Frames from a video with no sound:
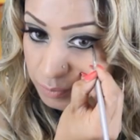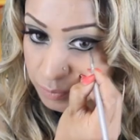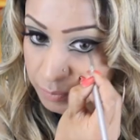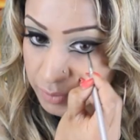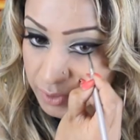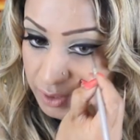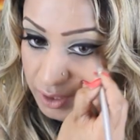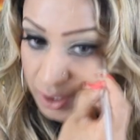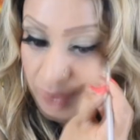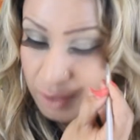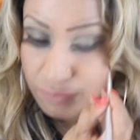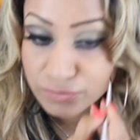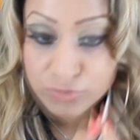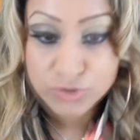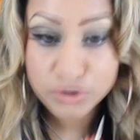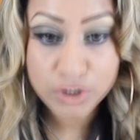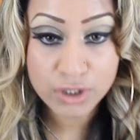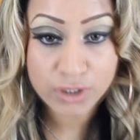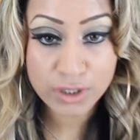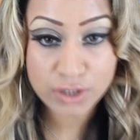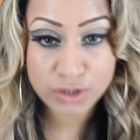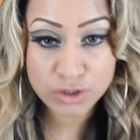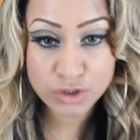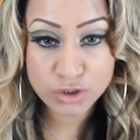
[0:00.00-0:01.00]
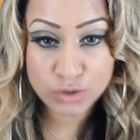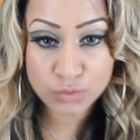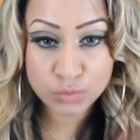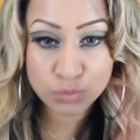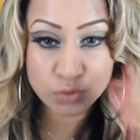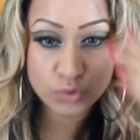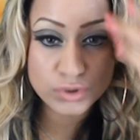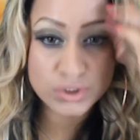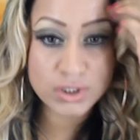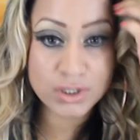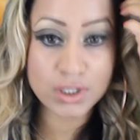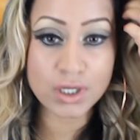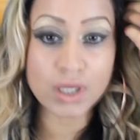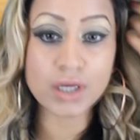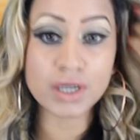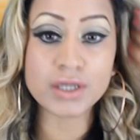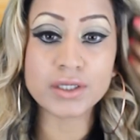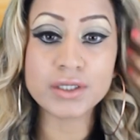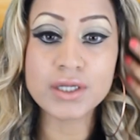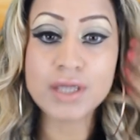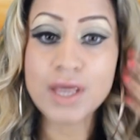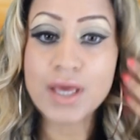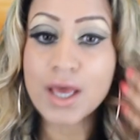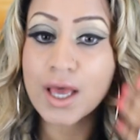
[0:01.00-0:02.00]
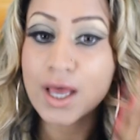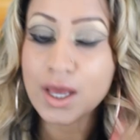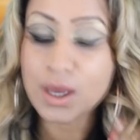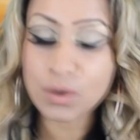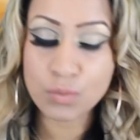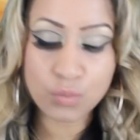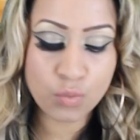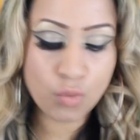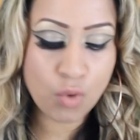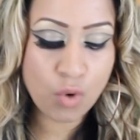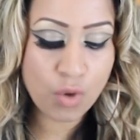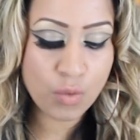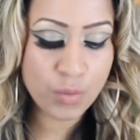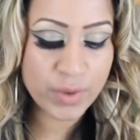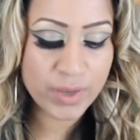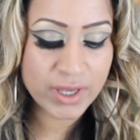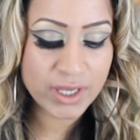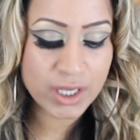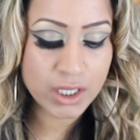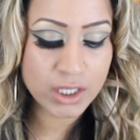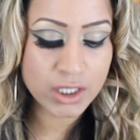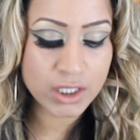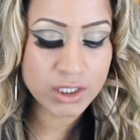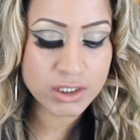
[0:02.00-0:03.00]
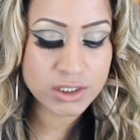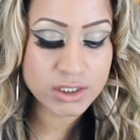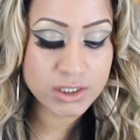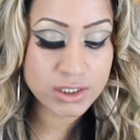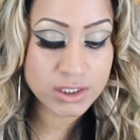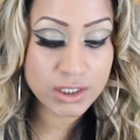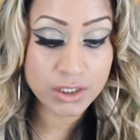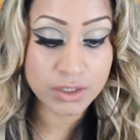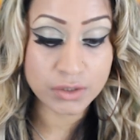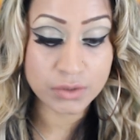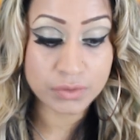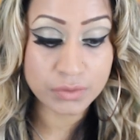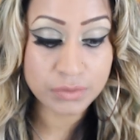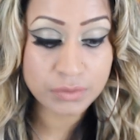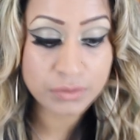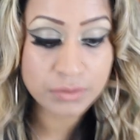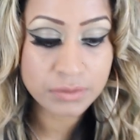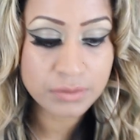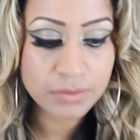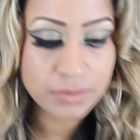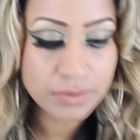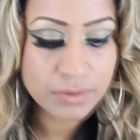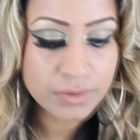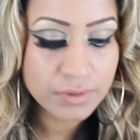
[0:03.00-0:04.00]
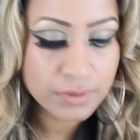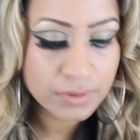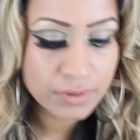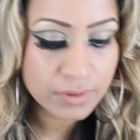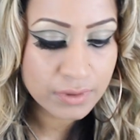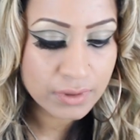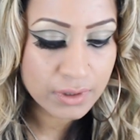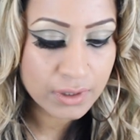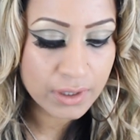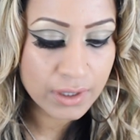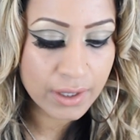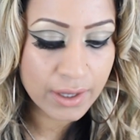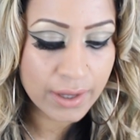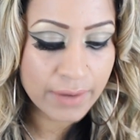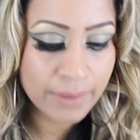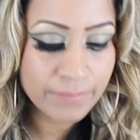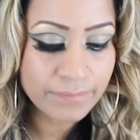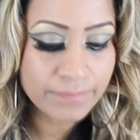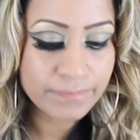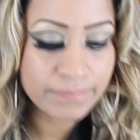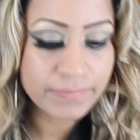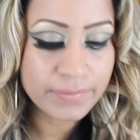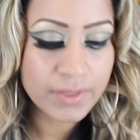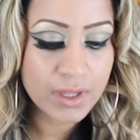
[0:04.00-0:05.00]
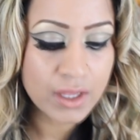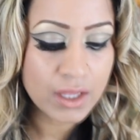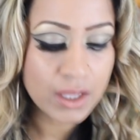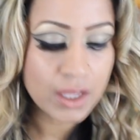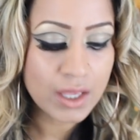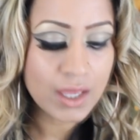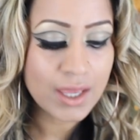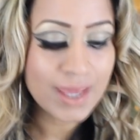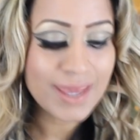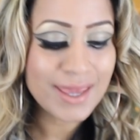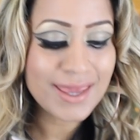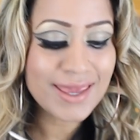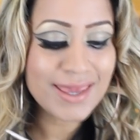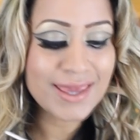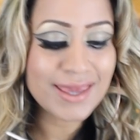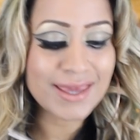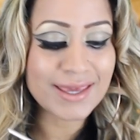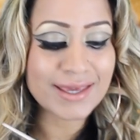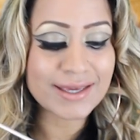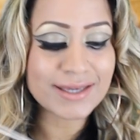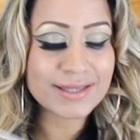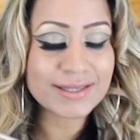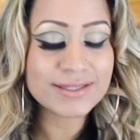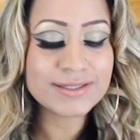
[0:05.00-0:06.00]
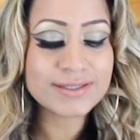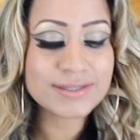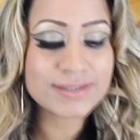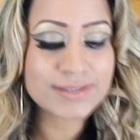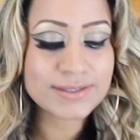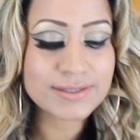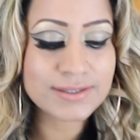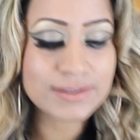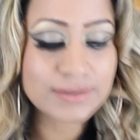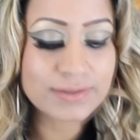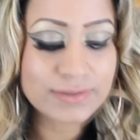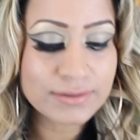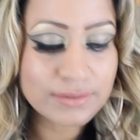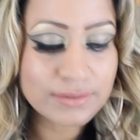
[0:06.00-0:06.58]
be careful, don't go into your waterline. And what we're gonna do, yeah, is